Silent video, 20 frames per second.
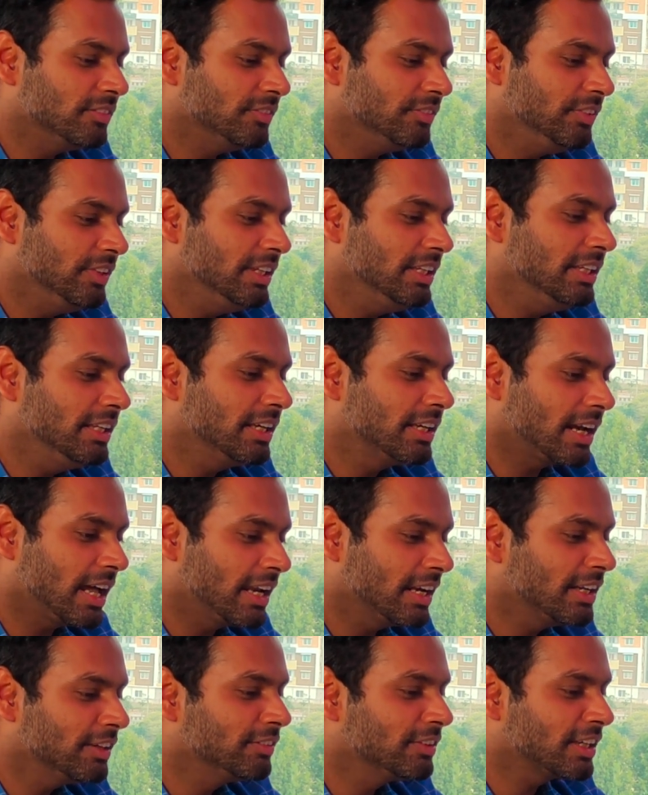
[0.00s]
we
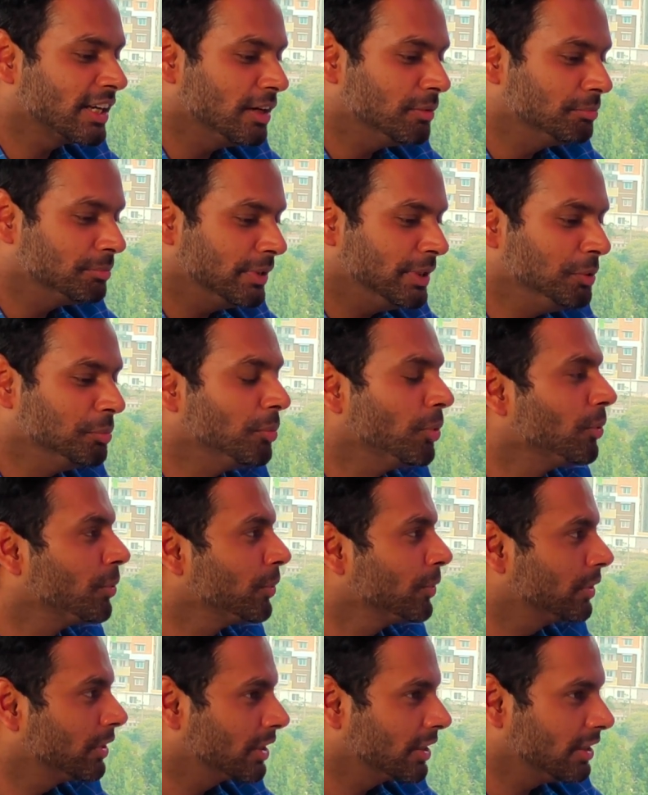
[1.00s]
run our company
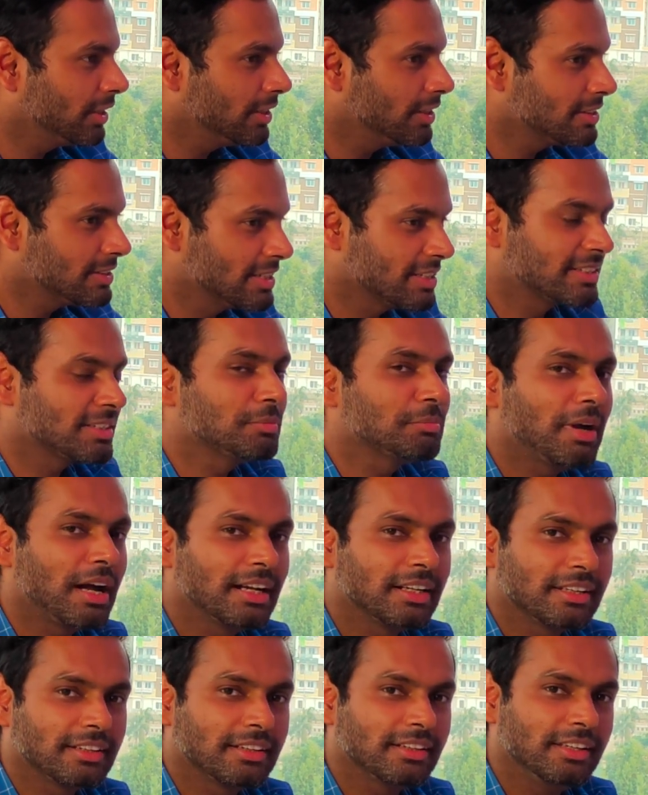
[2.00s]
more
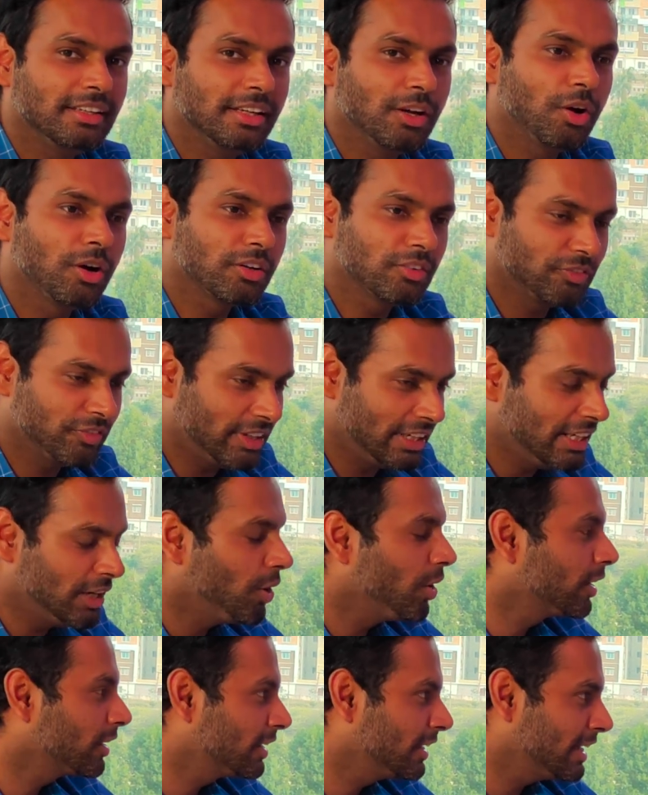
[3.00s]
systematically or very
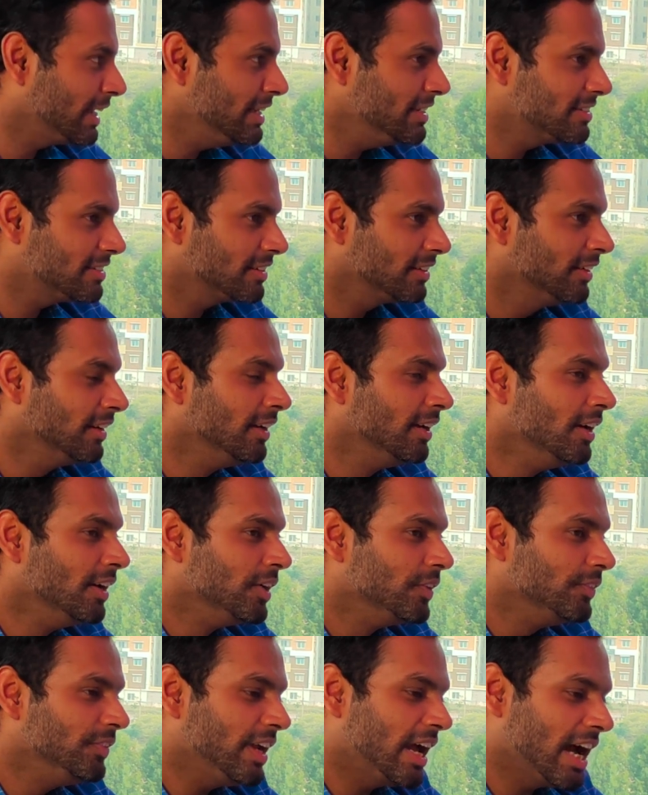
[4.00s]
organized.
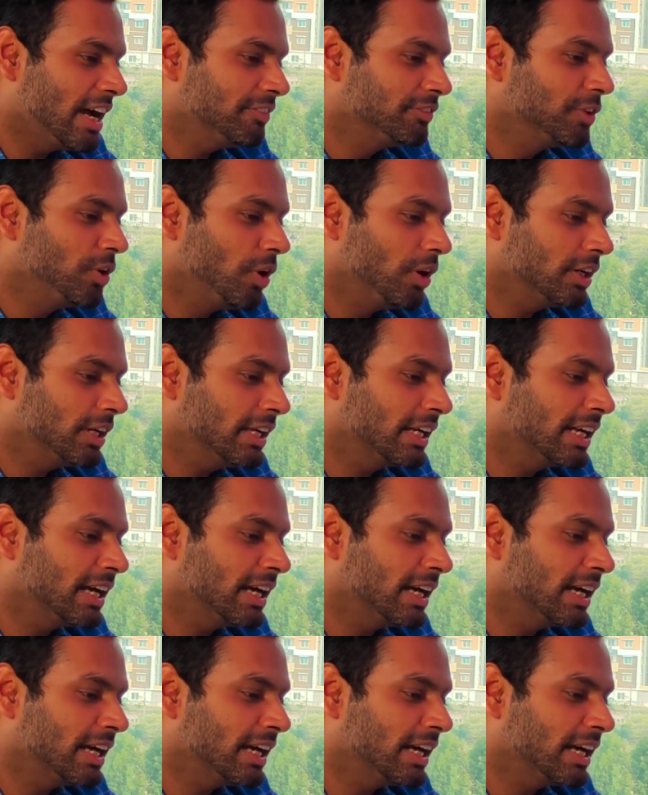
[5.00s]
We have got a